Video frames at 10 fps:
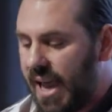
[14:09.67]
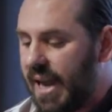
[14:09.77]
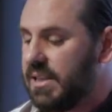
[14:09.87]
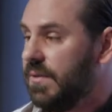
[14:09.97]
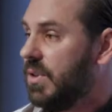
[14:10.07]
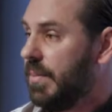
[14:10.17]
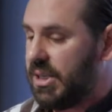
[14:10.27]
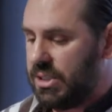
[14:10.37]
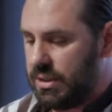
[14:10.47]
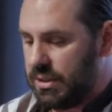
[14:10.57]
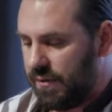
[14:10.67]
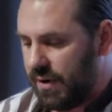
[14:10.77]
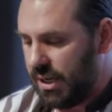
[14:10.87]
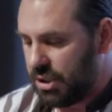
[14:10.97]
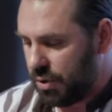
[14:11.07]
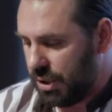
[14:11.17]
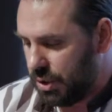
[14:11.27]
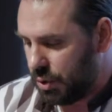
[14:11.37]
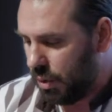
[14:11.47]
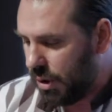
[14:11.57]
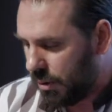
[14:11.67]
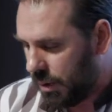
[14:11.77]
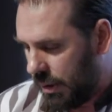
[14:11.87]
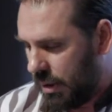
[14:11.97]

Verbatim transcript: active dimensions of each creature's world,